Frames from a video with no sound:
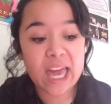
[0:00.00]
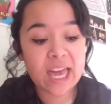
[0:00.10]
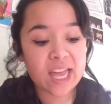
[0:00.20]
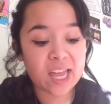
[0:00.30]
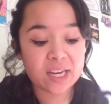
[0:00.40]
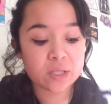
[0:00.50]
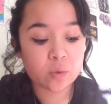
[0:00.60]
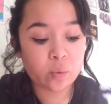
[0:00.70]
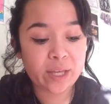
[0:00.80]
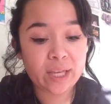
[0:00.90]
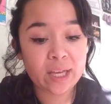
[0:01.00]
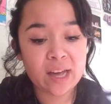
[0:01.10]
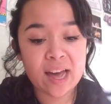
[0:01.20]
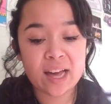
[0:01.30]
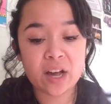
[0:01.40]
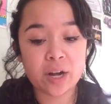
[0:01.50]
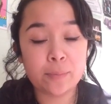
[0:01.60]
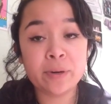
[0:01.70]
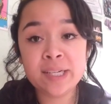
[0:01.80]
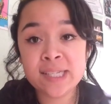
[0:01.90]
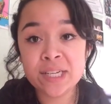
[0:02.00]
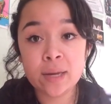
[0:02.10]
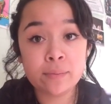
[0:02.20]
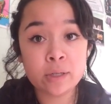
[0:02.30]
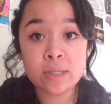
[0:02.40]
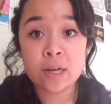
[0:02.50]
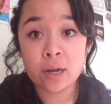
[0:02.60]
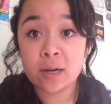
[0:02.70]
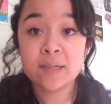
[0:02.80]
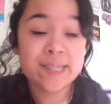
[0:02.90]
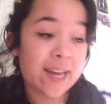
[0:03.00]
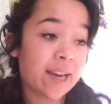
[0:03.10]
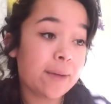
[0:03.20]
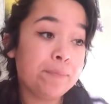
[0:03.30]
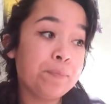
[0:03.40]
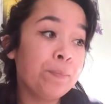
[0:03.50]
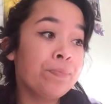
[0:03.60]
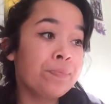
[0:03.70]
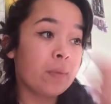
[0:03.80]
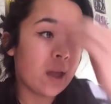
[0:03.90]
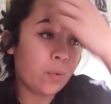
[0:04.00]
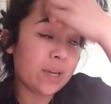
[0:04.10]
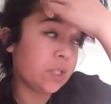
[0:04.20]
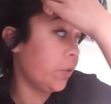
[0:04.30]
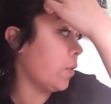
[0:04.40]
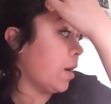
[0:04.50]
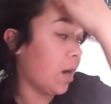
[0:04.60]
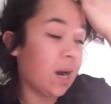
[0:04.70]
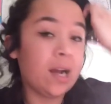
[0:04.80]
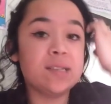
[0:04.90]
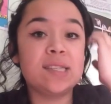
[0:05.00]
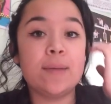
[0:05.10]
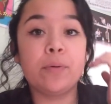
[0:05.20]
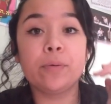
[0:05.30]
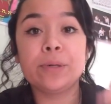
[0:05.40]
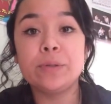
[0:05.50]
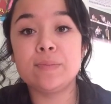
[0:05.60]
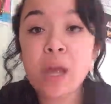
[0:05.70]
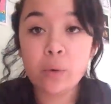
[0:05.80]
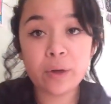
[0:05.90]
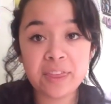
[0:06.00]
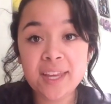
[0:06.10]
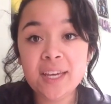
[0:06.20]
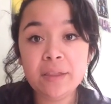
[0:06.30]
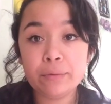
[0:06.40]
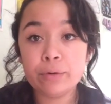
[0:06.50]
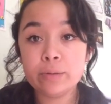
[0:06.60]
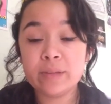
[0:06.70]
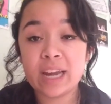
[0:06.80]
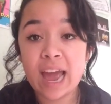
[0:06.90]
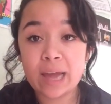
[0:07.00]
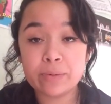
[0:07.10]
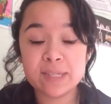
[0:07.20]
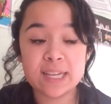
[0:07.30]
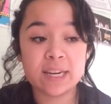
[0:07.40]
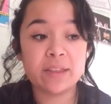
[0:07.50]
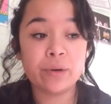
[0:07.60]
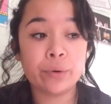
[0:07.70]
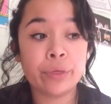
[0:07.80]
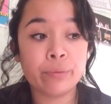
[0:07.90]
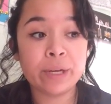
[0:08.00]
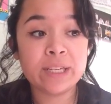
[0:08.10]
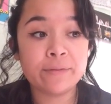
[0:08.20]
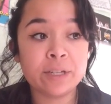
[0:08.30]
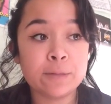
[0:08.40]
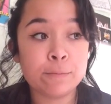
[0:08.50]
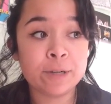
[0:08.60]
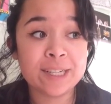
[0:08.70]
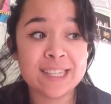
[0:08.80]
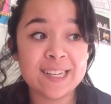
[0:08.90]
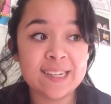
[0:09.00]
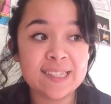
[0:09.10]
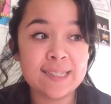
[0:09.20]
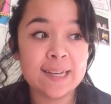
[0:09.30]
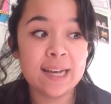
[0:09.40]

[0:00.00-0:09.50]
and we got our precinct numbers, got all set up, and went to our separate rooms. Within the room that I was in, there were 3 different precincts,